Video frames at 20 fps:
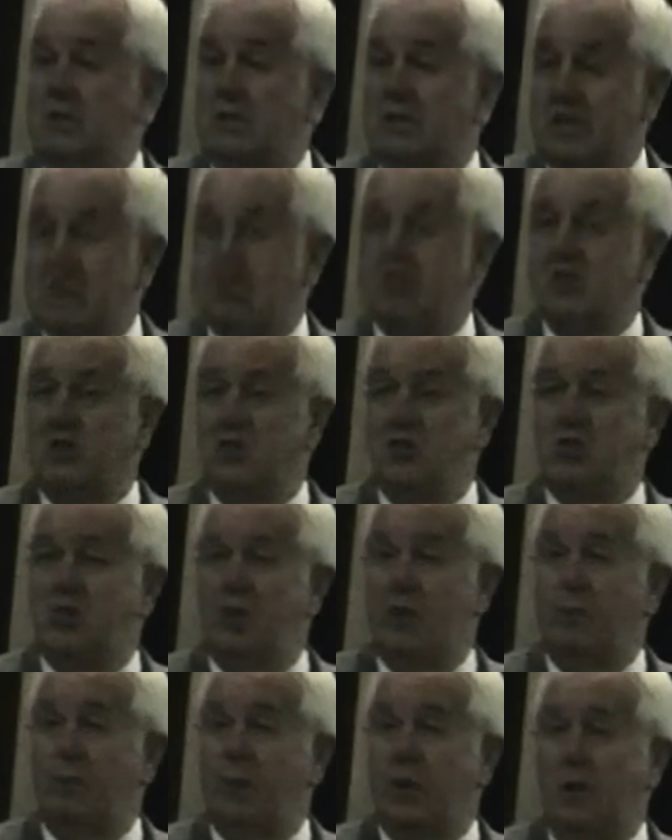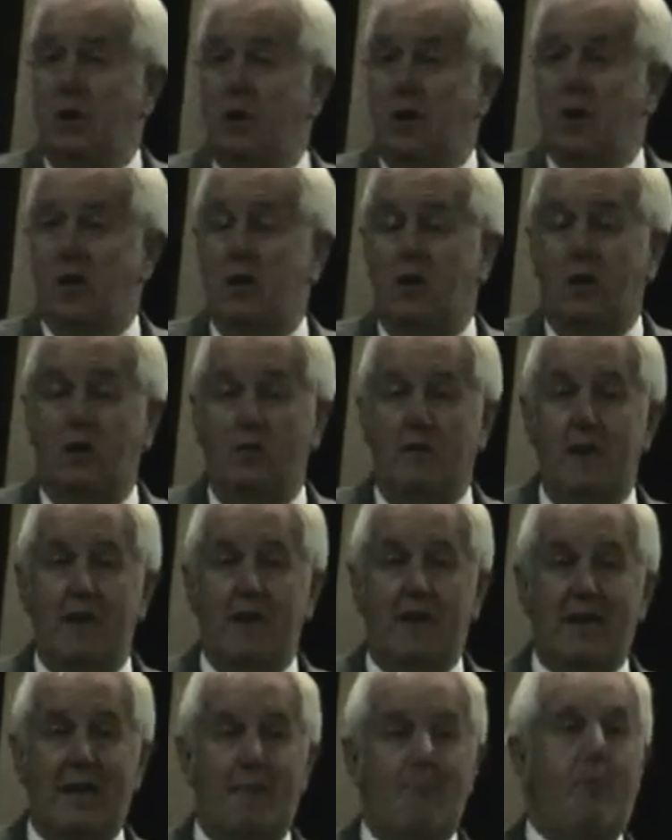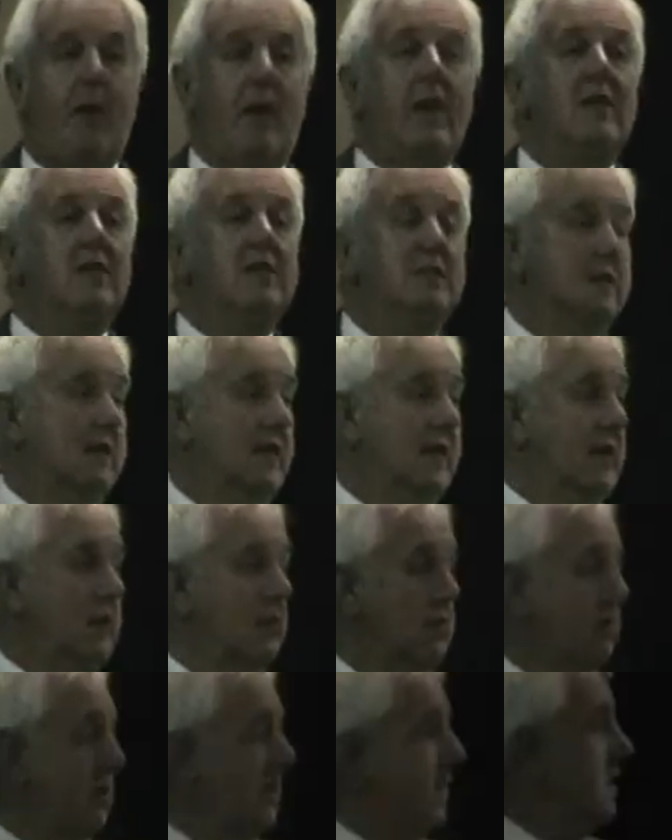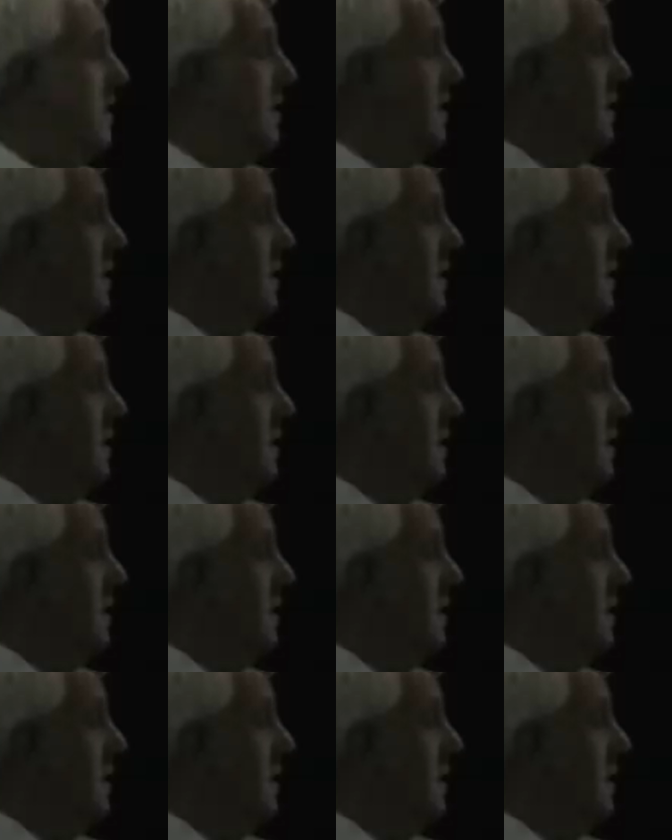in citizenship on their campaigns that they were running.